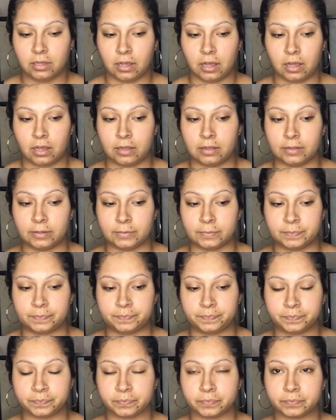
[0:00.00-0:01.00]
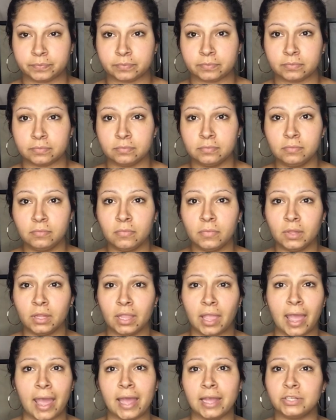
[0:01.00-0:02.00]

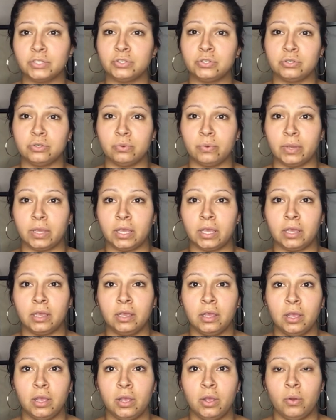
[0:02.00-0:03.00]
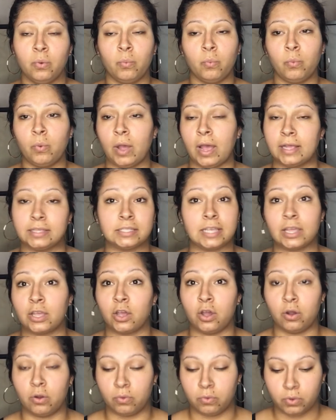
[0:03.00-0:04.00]
add to it as I
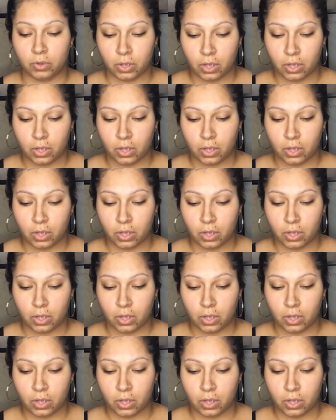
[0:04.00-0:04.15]
go.